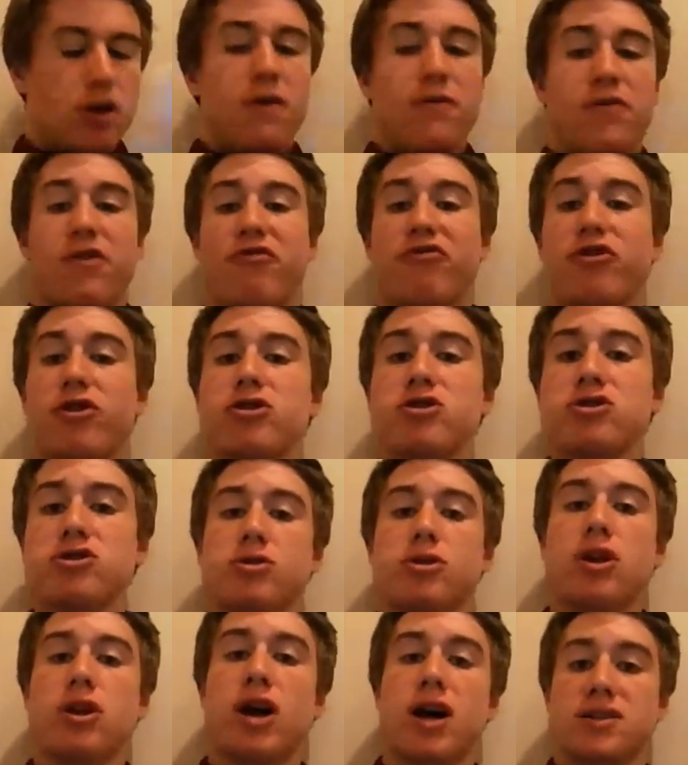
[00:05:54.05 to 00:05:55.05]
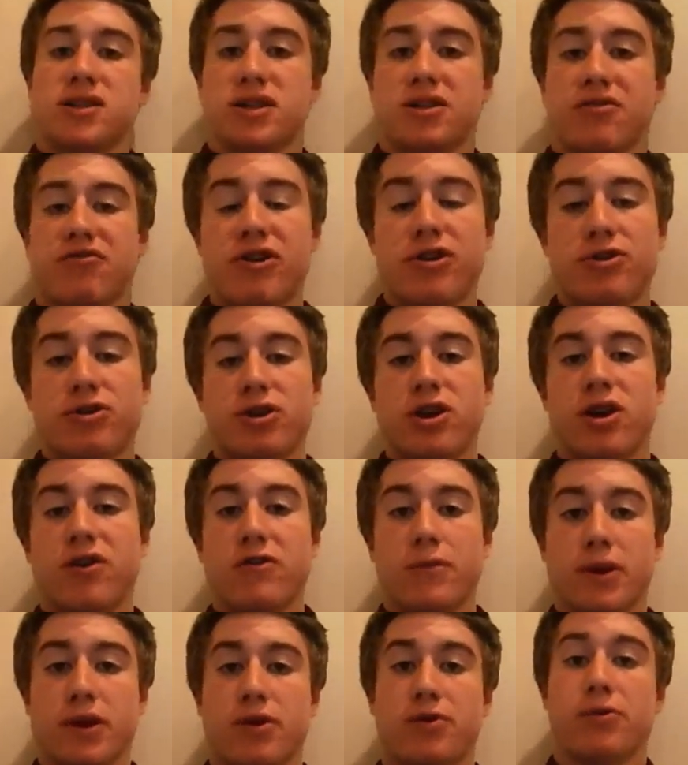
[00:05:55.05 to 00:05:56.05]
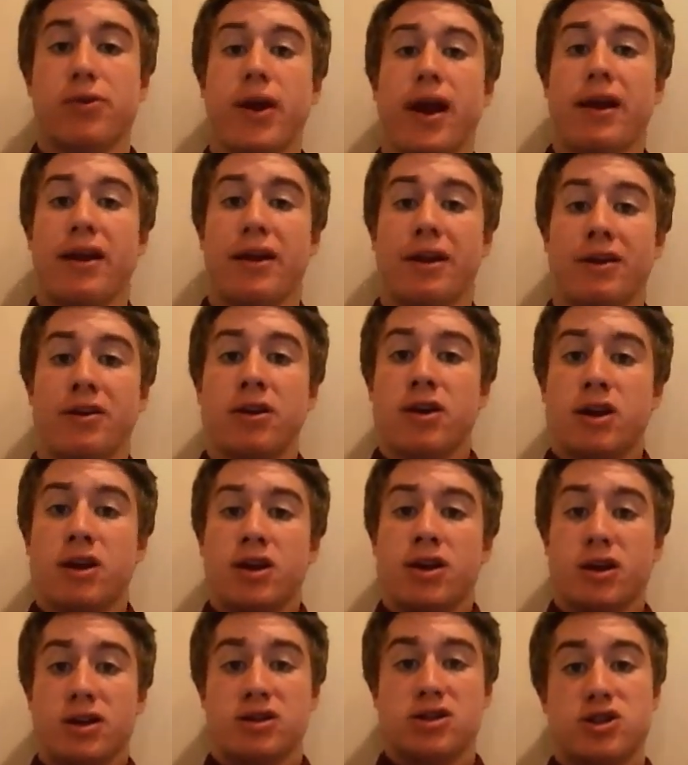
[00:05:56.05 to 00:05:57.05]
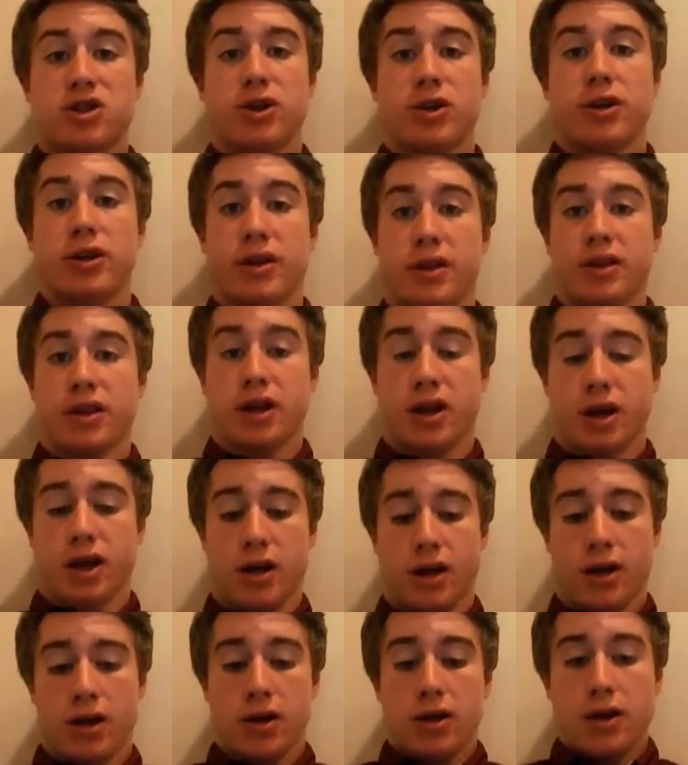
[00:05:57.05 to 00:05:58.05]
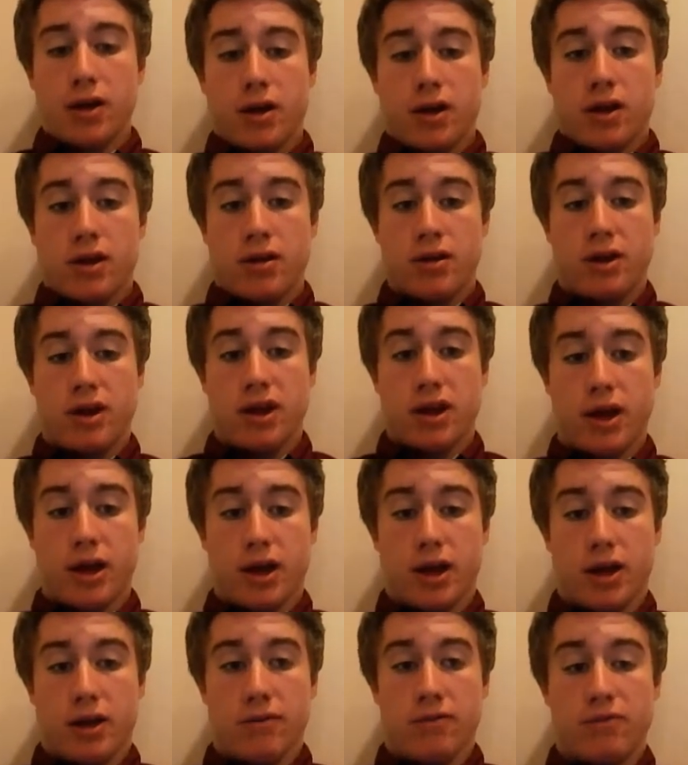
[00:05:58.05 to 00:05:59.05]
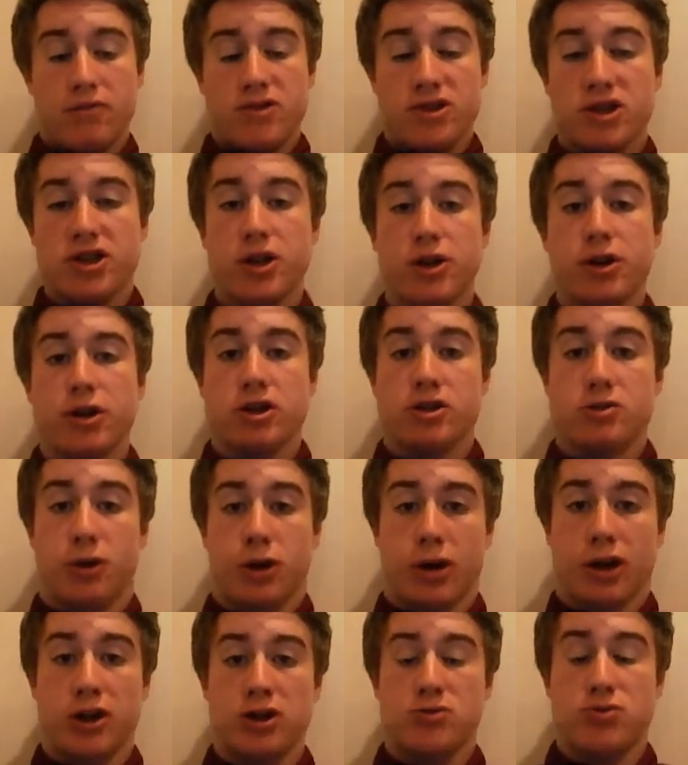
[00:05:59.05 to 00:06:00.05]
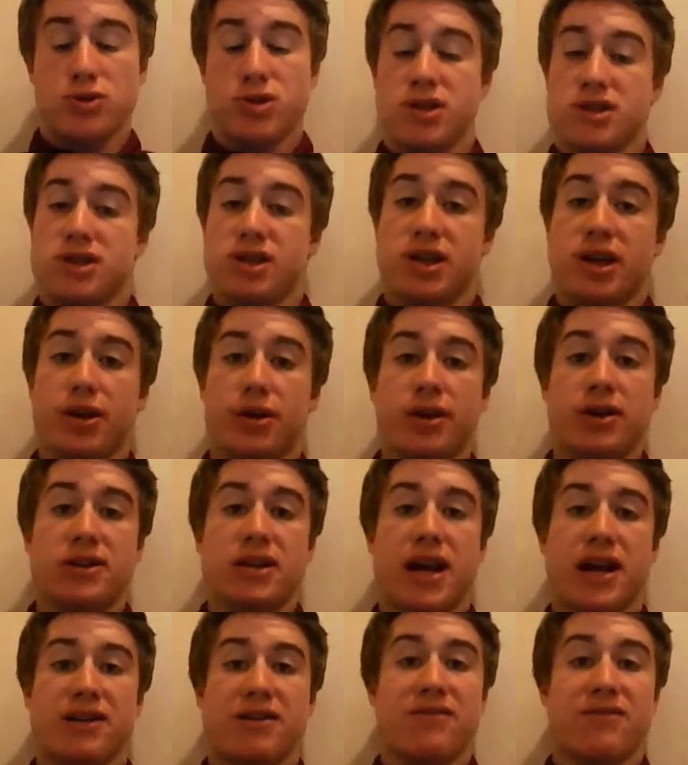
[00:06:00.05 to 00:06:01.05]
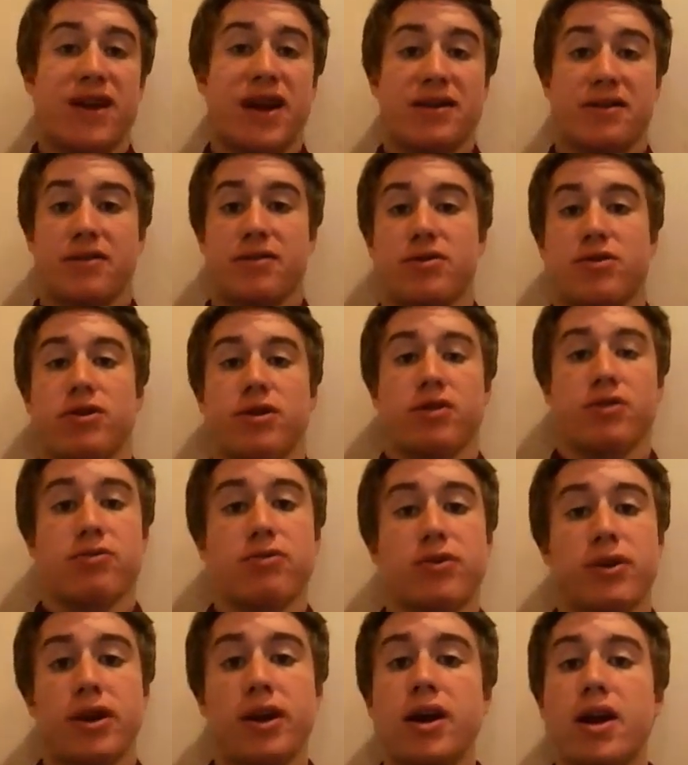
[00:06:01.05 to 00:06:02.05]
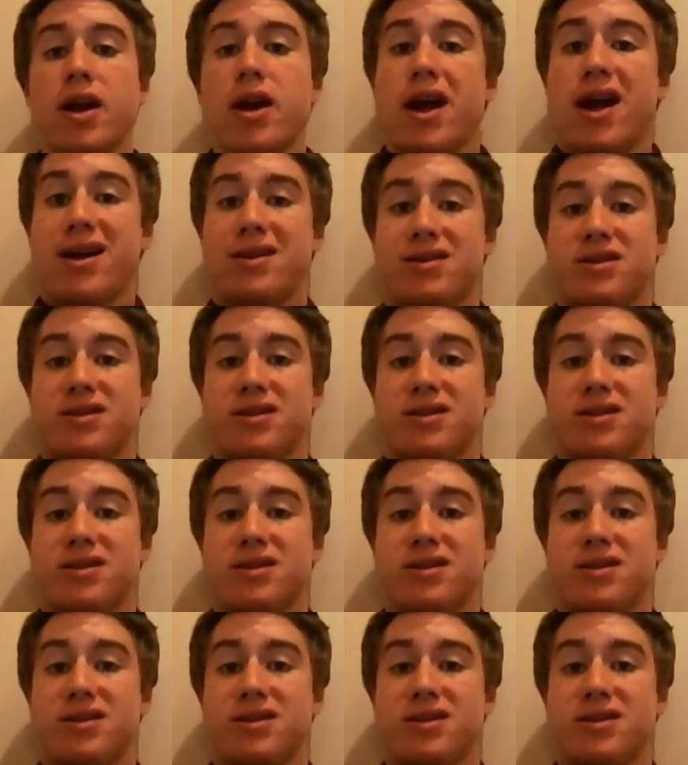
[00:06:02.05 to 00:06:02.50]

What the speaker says: The first two laws that the federal government created concerning the securities markets were the Securities Act of 1933 and the